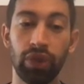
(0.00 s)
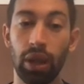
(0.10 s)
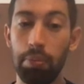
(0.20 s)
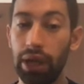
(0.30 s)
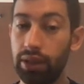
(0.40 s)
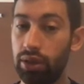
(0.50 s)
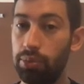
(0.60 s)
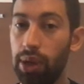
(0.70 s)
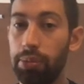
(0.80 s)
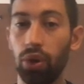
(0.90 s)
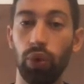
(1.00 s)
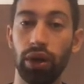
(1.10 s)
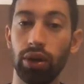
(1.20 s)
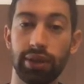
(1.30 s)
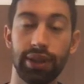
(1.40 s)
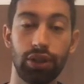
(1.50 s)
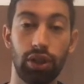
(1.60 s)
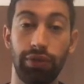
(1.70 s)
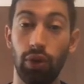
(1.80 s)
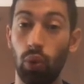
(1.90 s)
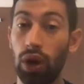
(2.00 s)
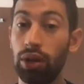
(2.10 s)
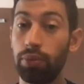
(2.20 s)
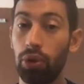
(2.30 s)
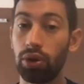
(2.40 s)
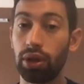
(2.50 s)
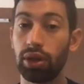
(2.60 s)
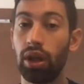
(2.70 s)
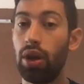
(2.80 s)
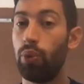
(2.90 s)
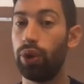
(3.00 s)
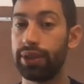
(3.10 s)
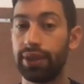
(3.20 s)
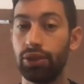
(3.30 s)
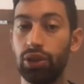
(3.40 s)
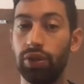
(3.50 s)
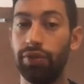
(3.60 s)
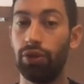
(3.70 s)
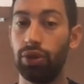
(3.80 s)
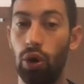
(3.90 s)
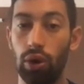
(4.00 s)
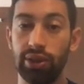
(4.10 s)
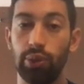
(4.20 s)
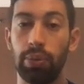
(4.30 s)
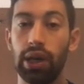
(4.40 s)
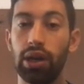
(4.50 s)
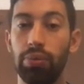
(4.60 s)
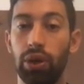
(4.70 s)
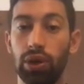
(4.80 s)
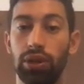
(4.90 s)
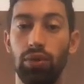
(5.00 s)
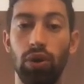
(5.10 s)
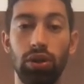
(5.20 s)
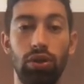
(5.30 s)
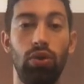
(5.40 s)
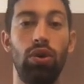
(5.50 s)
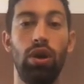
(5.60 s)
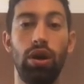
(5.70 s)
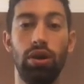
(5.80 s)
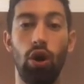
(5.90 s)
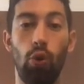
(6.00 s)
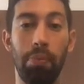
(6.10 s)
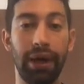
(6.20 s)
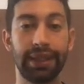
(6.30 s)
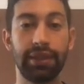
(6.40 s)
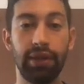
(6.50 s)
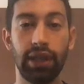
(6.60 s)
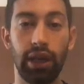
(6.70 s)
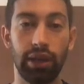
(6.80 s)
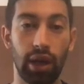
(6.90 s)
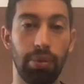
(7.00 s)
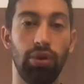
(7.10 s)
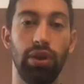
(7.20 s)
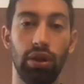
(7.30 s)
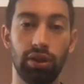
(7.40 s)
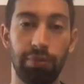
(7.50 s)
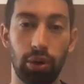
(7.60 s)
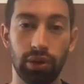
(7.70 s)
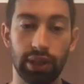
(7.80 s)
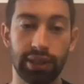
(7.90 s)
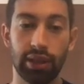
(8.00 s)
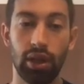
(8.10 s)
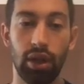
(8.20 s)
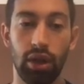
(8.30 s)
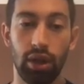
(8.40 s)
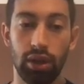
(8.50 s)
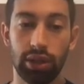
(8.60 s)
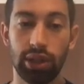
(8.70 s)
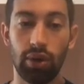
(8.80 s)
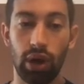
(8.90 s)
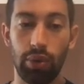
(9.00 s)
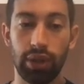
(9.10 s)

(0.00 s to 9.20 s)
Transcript: but remember, we are not searching for one product, we are searching for the whole supplier because we want to go massively and upload a lot of products. So I will